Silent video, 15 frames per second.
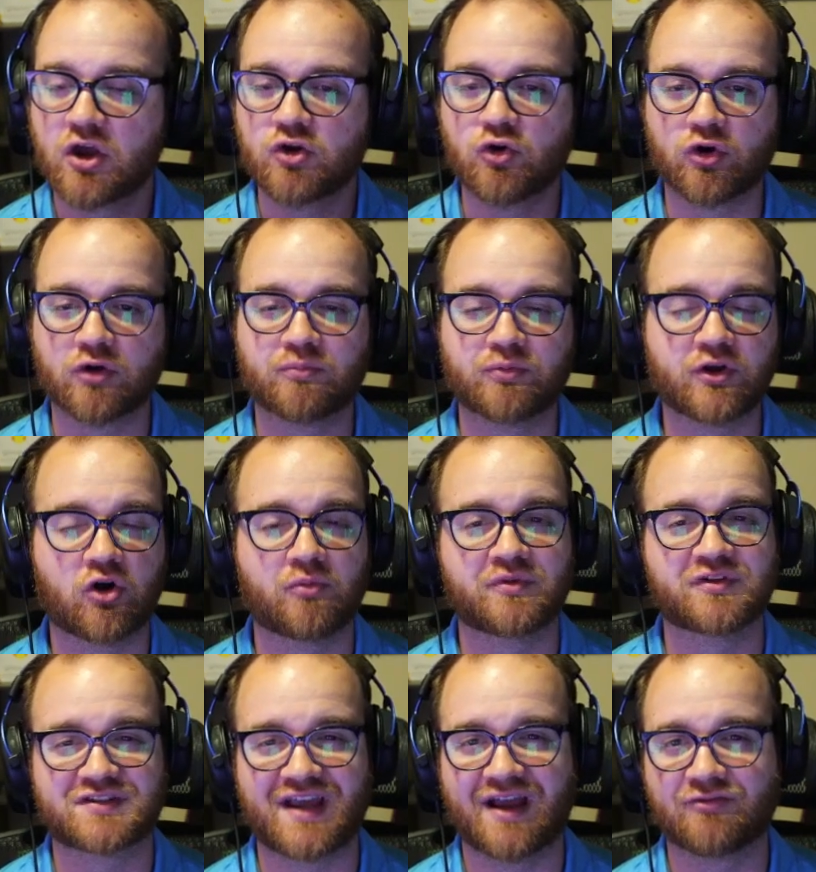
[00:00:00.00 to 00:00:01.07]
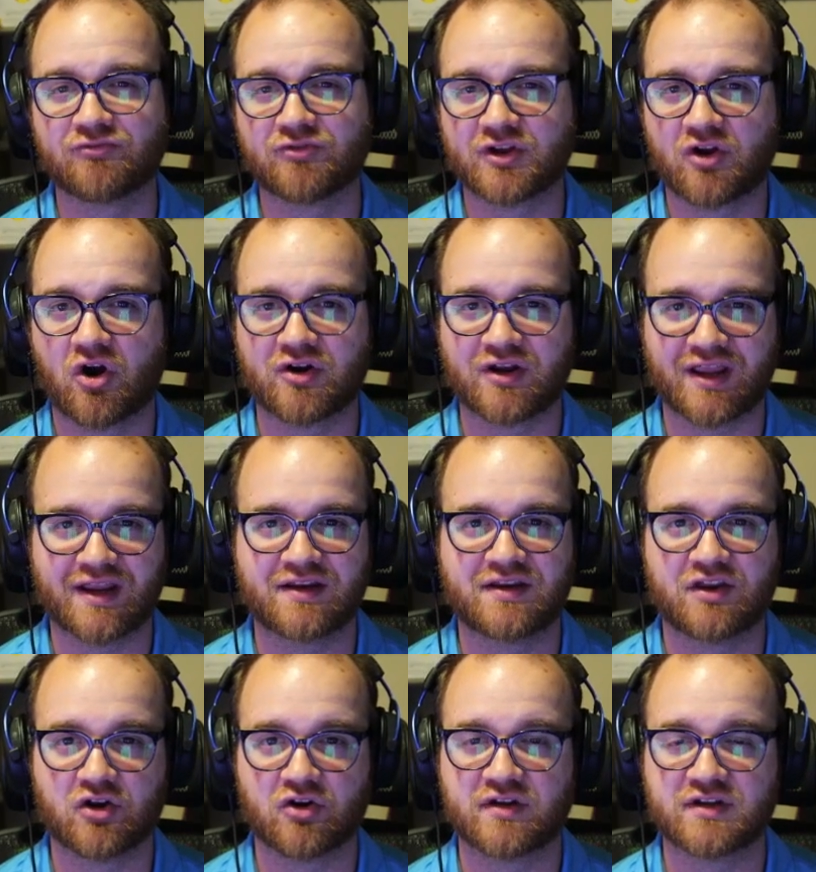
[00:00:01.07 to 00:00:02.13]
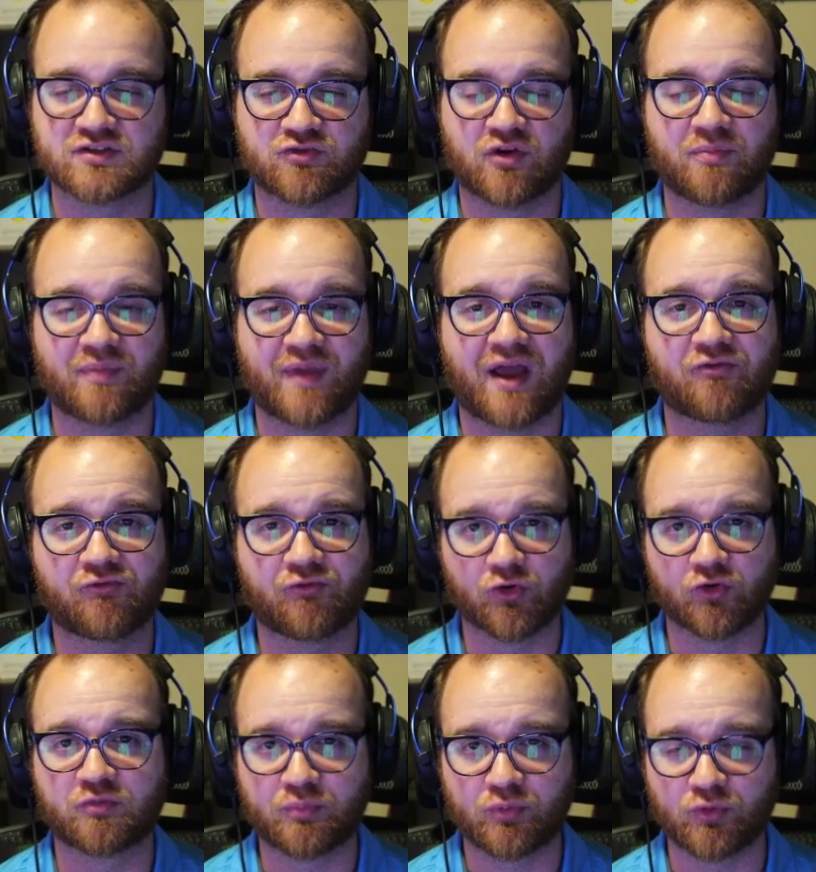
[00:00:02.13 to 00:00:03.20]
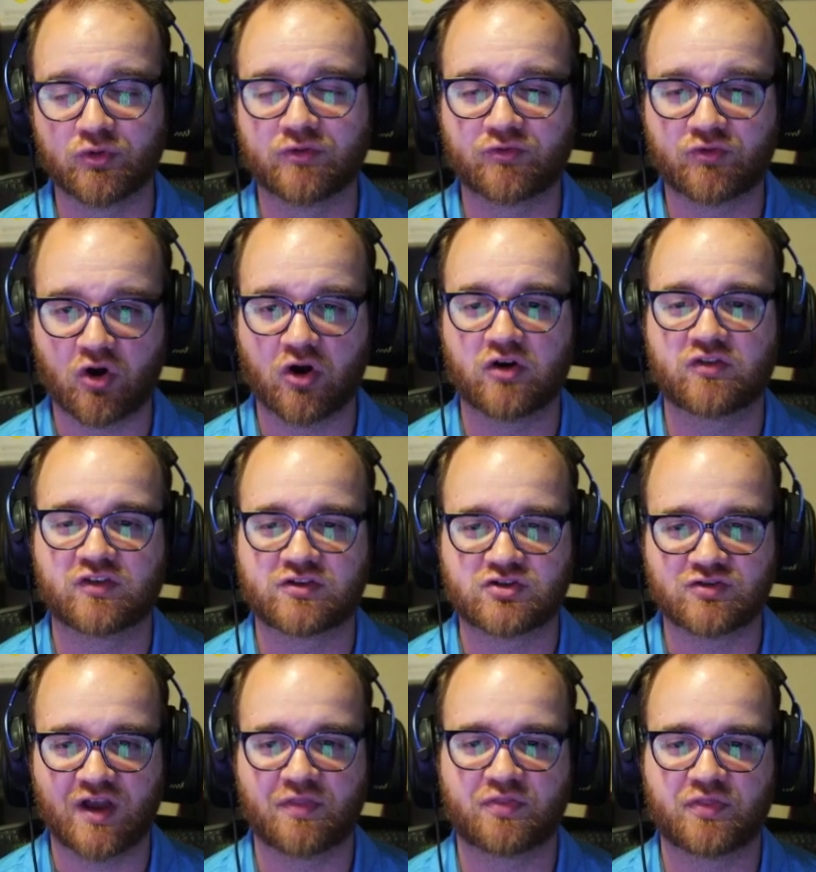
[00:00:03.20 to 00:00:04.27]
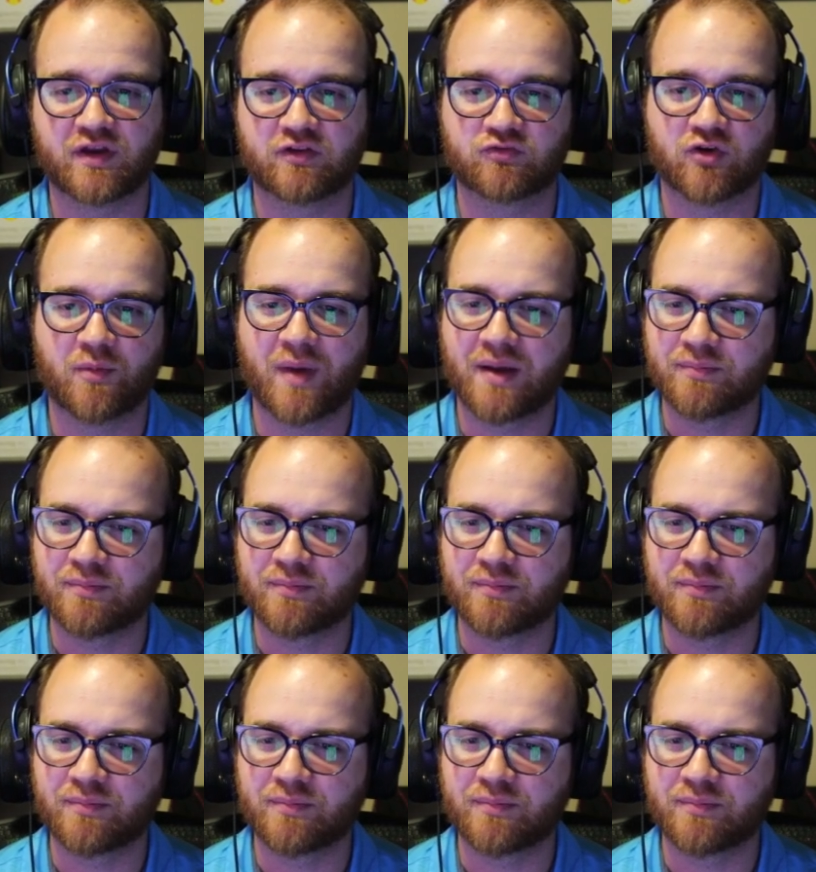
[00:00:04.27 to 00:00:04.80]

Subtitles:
Notably, almost every card in here is from that first pool of cards that you get things from, I